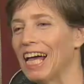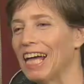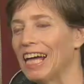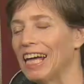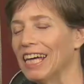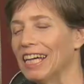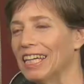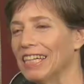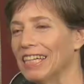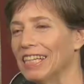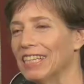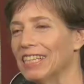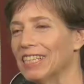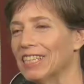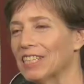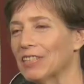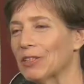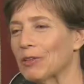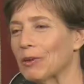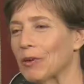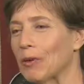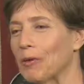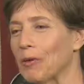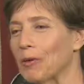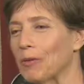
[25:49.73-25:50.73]

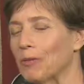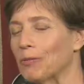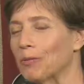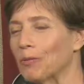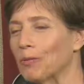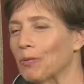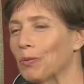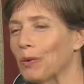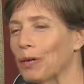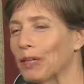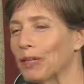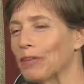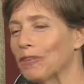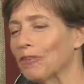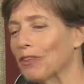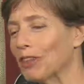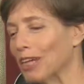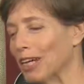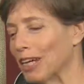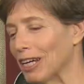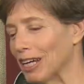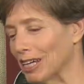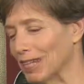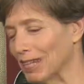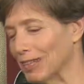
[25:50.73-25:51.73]
is one of
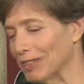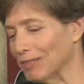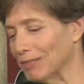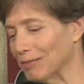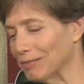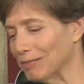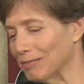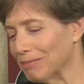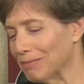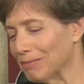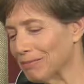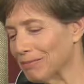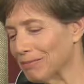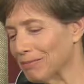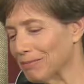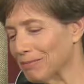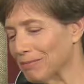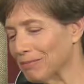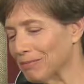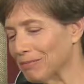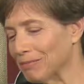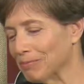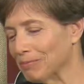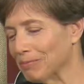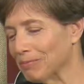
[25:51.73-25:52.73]
the
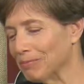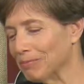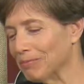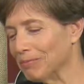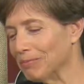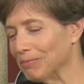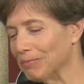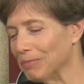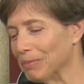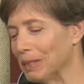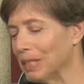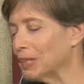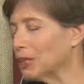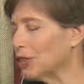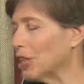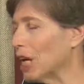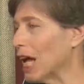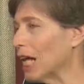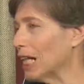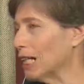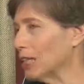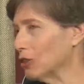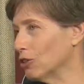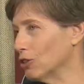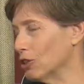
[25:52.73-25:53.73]
big
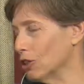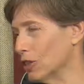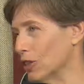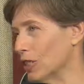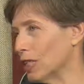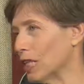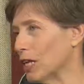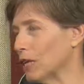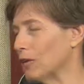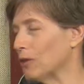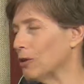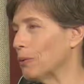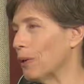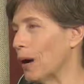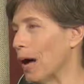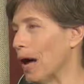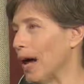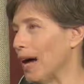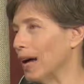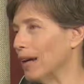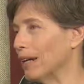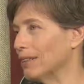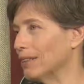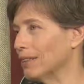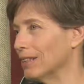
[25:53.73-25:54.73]
challenges that you
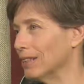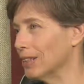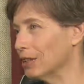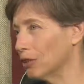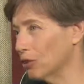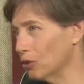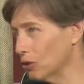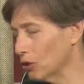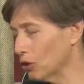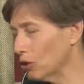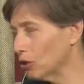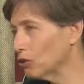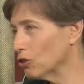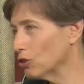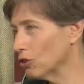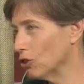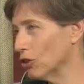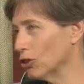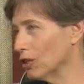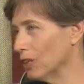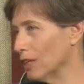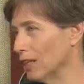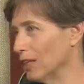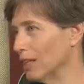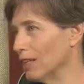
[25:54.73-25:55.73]
had in your
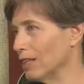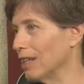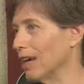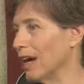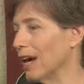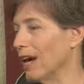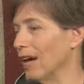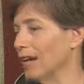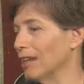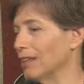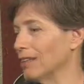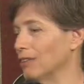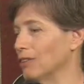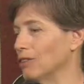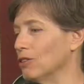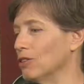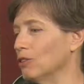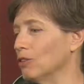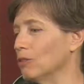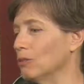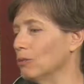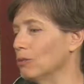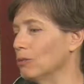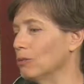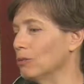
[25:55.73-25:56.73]
journey that
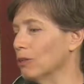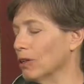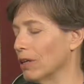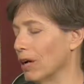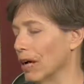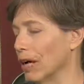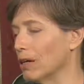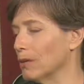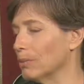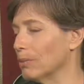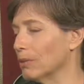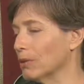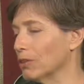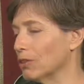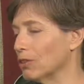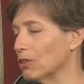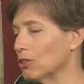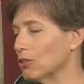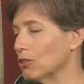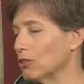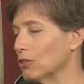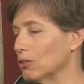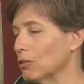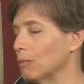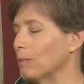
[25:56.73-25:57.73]
you were able
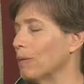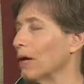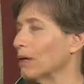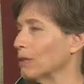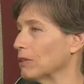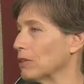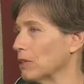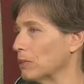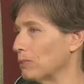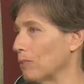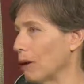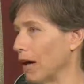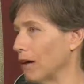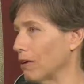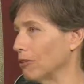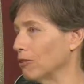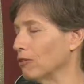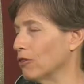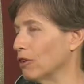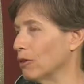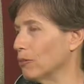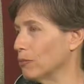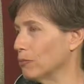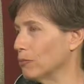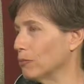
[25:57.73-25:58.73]
to bounce back
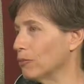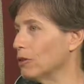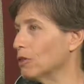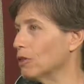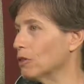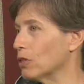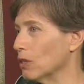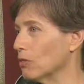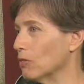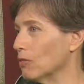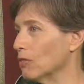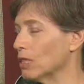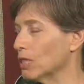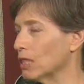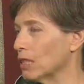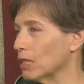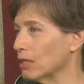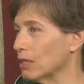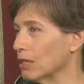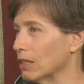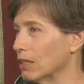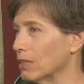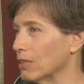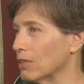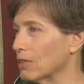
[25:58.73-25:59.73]
from using
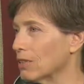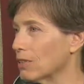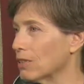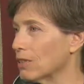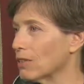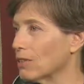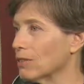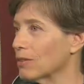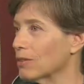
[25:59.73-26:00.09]
resilience?